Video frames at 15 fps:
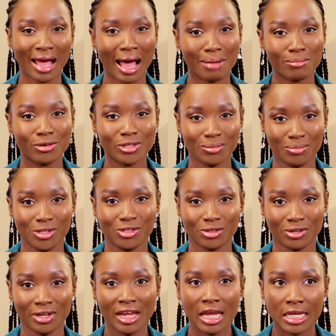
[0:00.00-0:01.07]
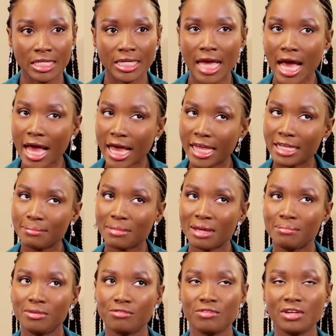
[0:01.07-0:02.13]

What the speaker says: Abort mission. Yeah, it might be